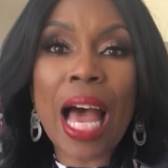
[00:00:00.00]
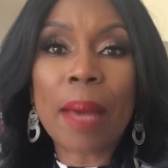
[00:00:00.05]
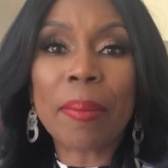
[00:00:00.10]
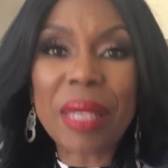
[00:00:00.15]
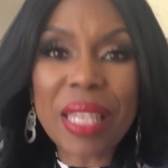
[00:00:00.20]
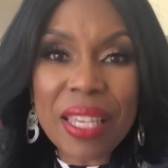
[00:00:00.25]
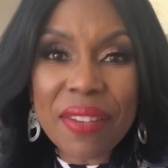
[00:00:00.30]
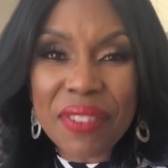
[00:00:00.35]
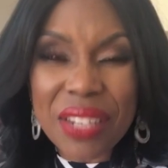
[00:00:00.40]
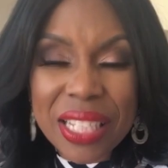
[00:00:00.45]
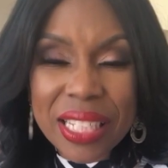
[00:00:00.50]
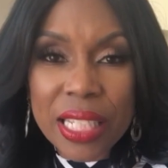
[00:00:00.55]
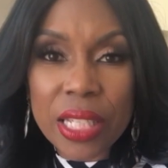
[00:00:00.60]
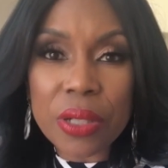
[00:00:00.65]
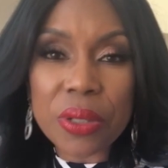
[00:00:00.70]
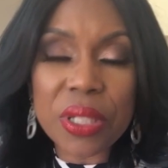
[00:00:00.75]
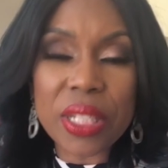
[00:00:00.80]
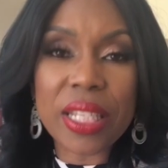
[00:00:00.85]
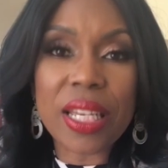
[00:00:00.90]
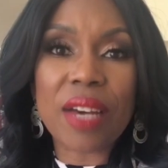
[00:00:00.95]
I'm even
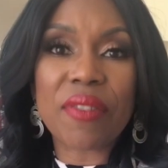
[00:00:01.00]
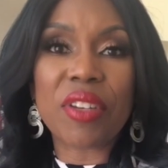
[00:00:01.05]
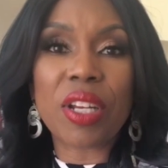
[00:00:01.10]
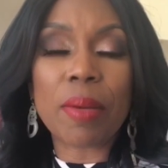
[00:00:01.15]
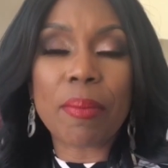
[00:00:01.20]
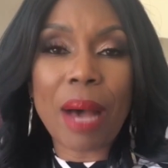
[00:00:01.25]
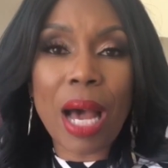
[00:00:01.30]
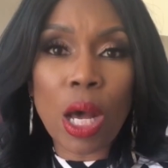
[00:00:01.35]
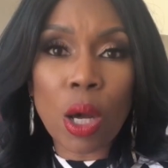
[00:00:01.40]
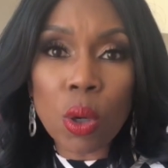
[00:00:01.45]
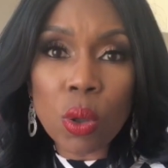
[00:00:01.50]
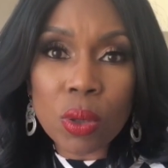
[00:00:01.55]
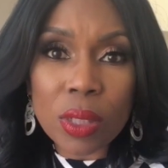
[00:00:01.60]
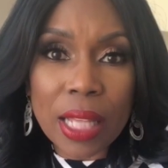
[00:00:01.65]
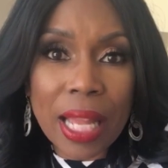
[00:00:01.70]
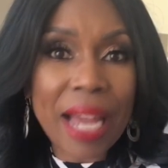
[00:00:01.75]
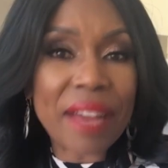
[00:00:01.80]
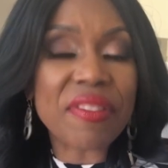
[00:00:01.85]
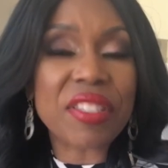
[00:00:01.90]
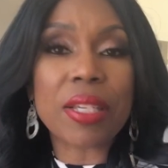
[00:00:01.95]
guilty of it in my own life,